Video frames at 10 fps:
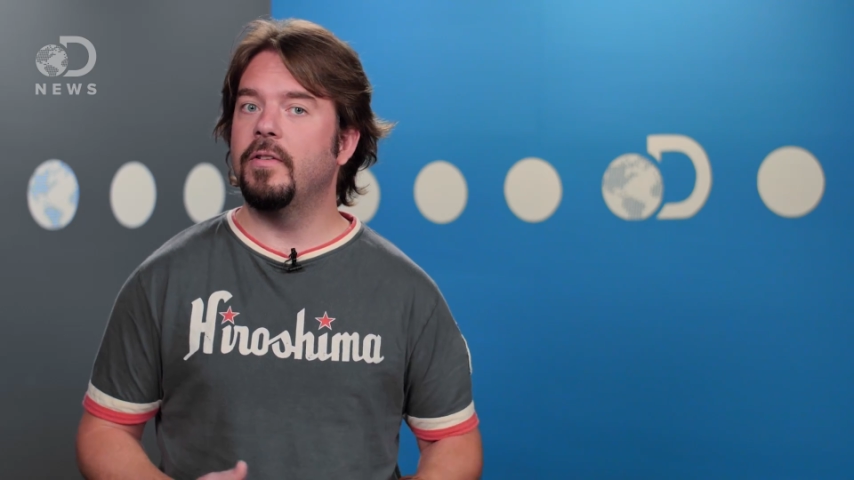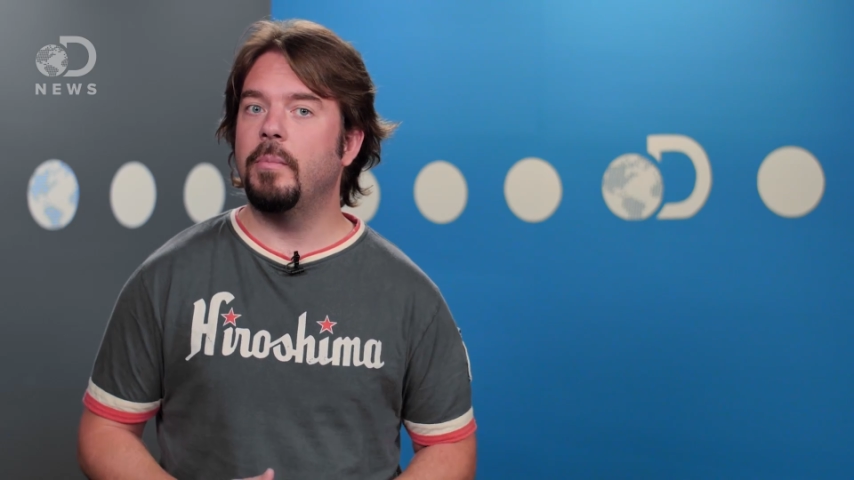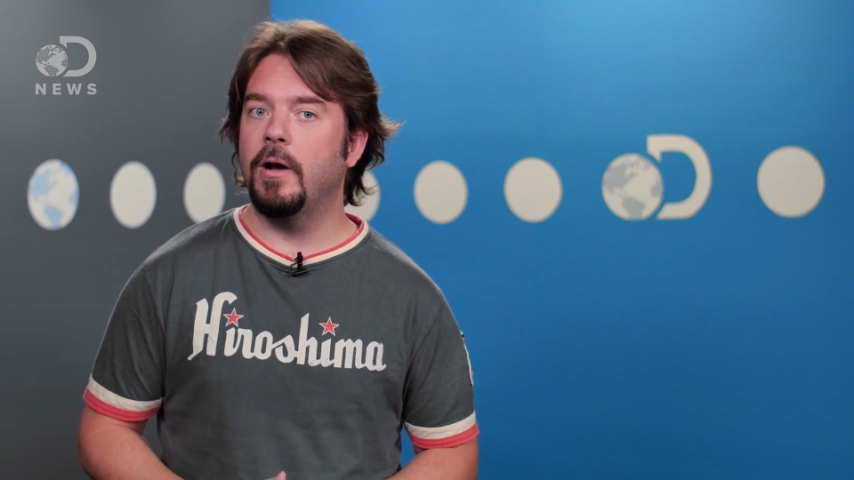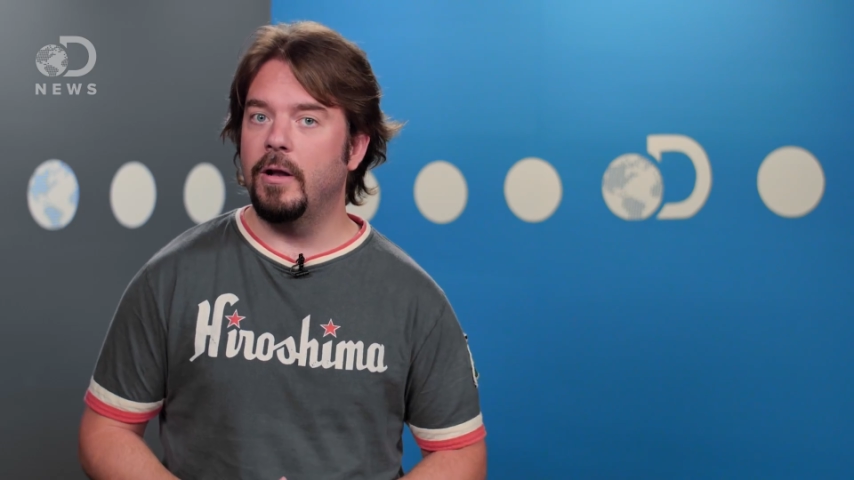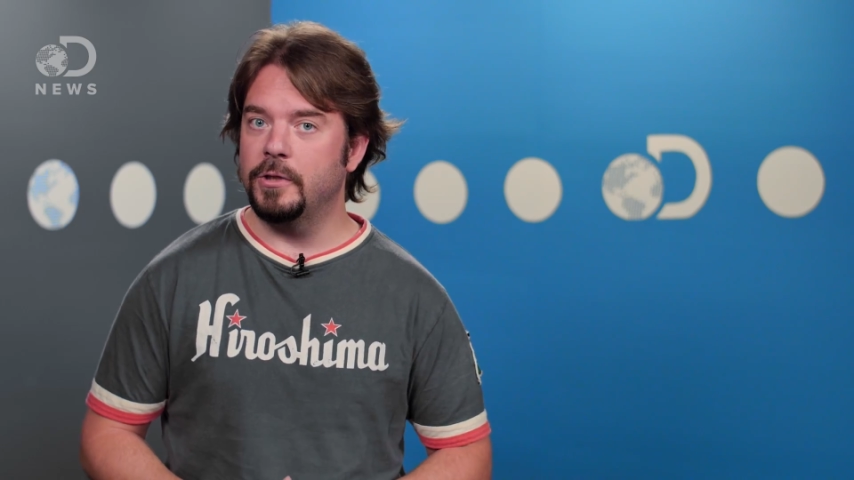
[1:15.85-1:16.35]
of
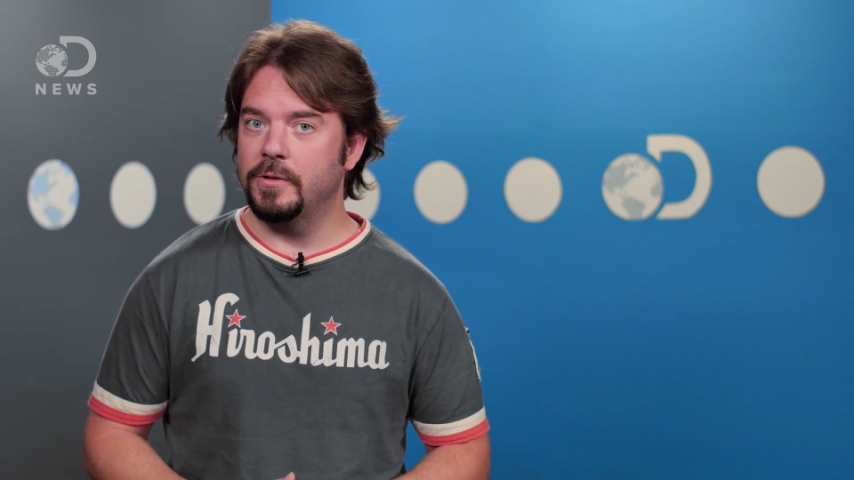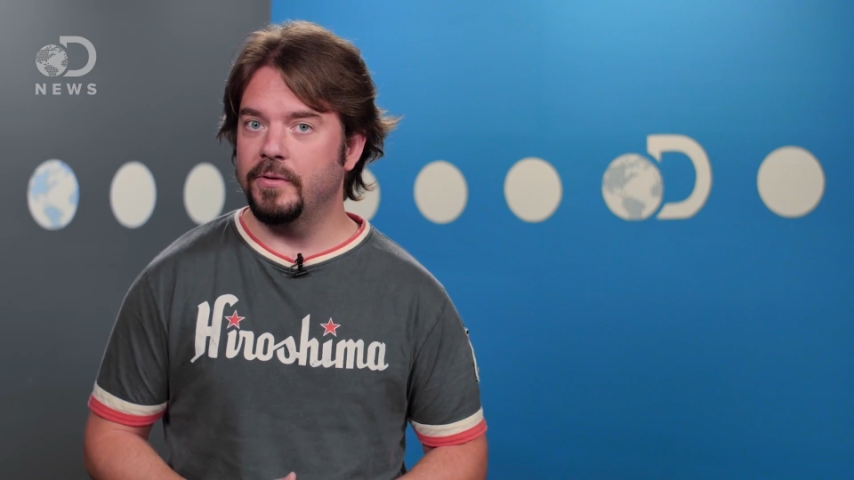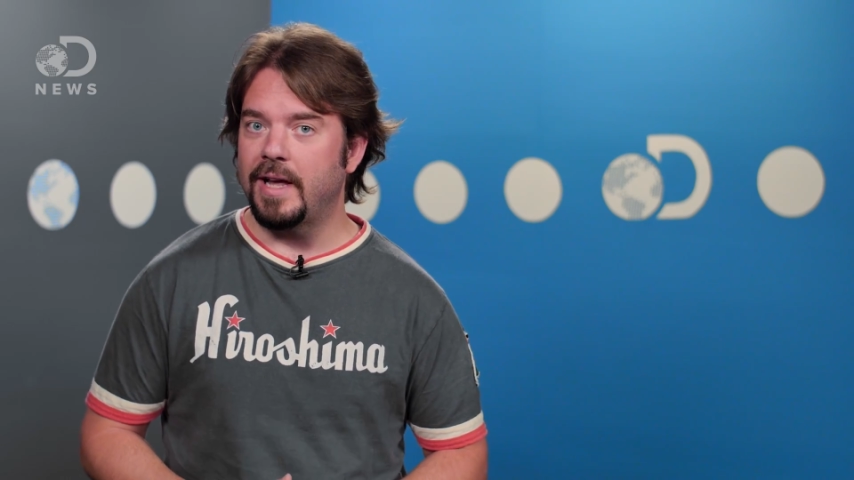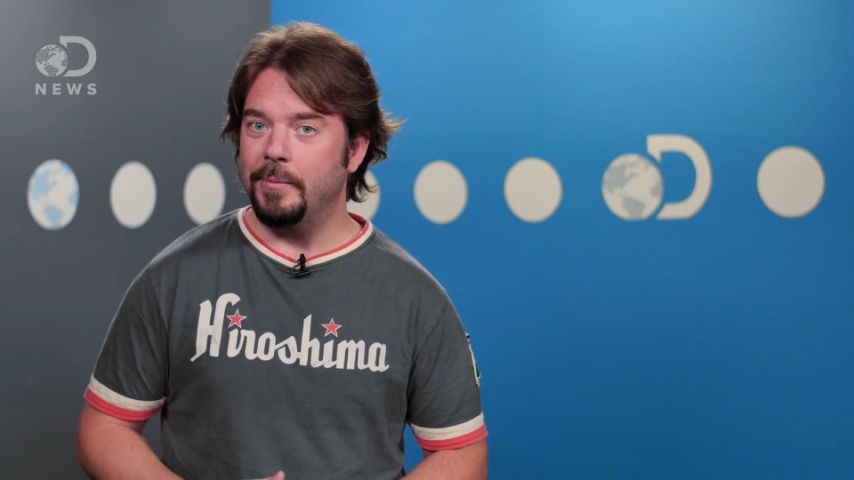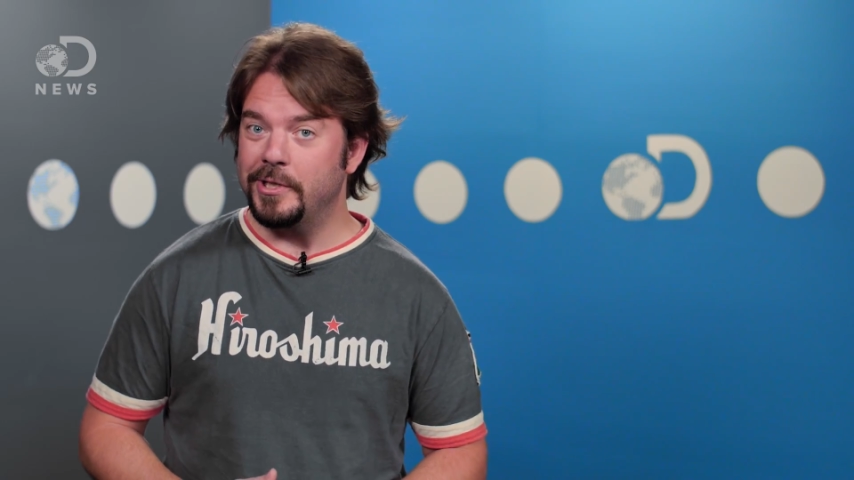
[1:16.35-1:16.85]
biological
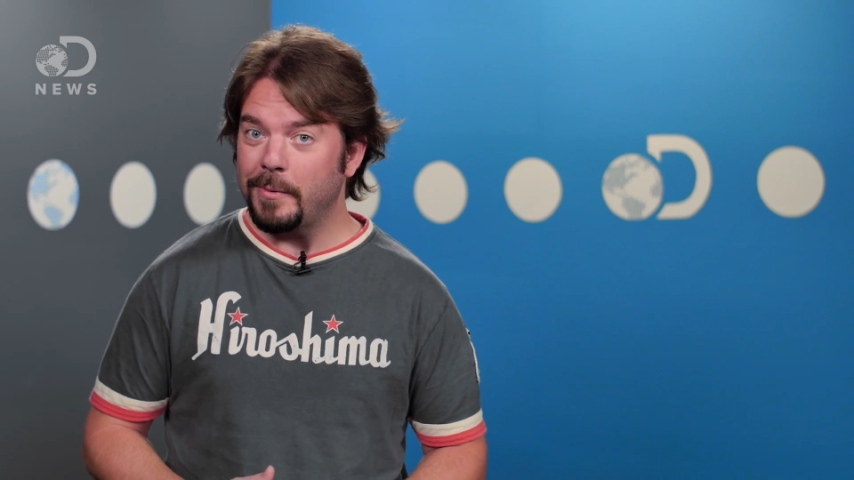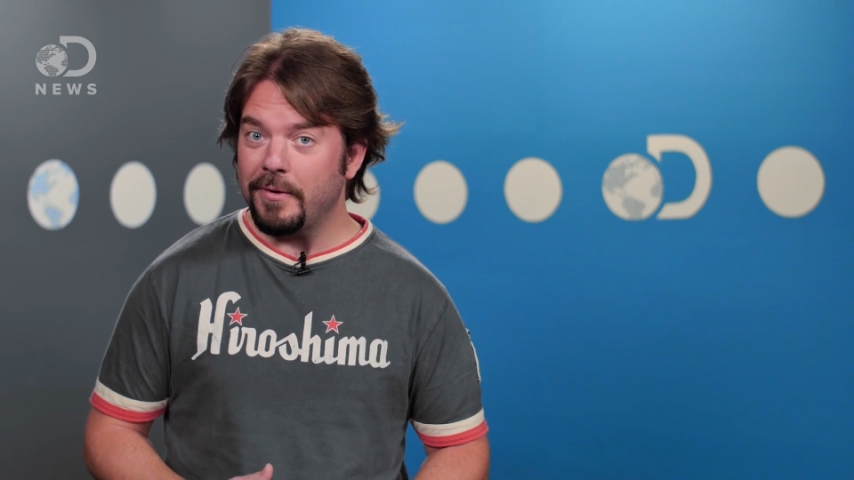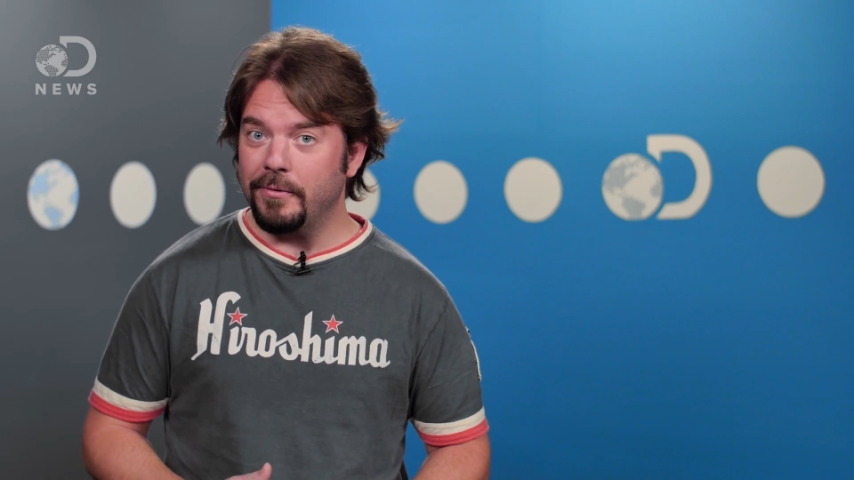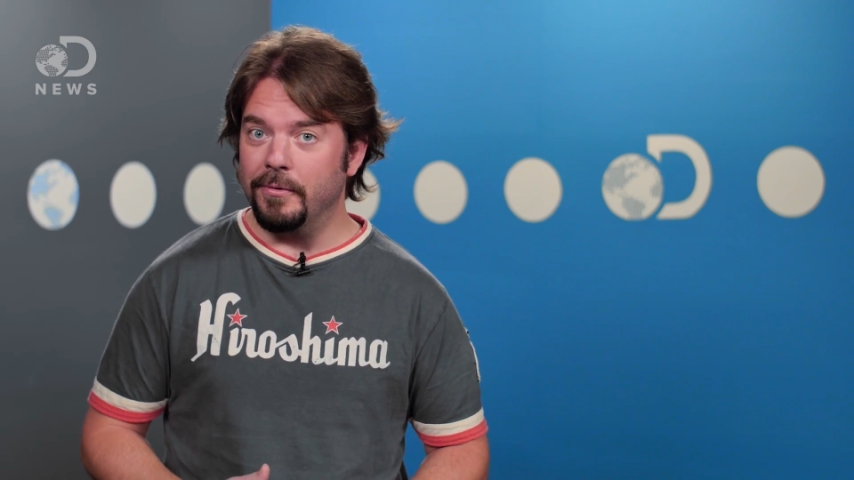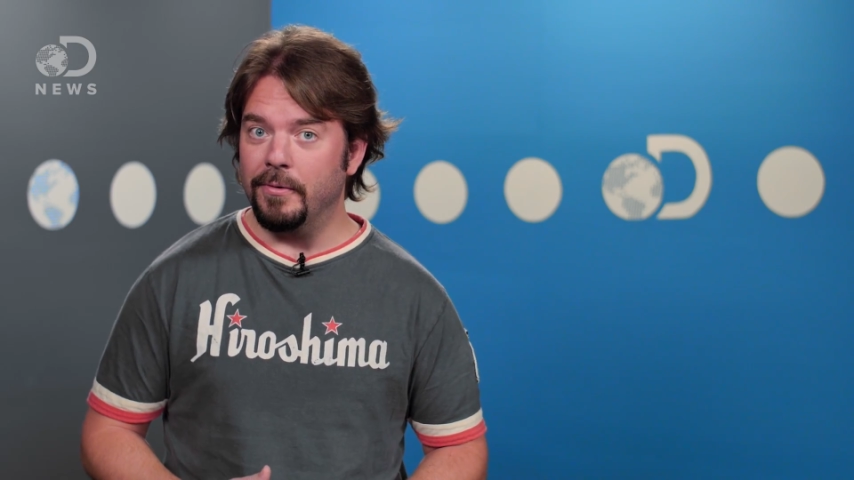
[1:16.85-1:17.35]
damage to
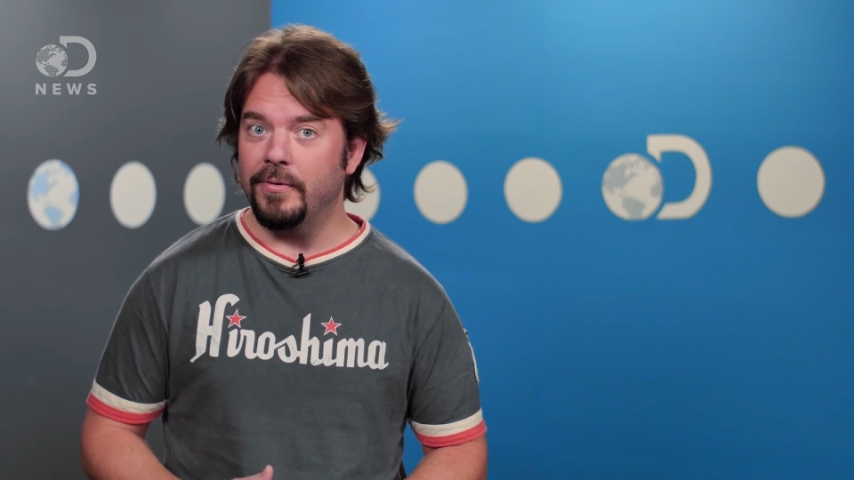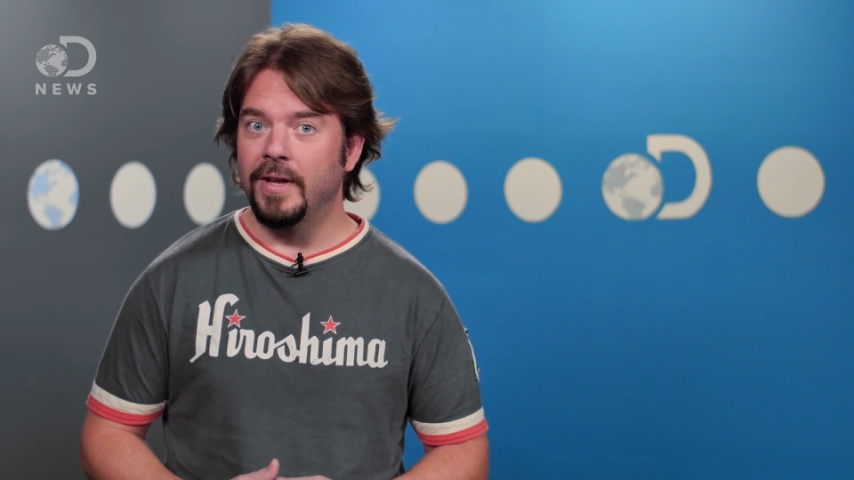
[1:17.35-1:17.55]
astronauts.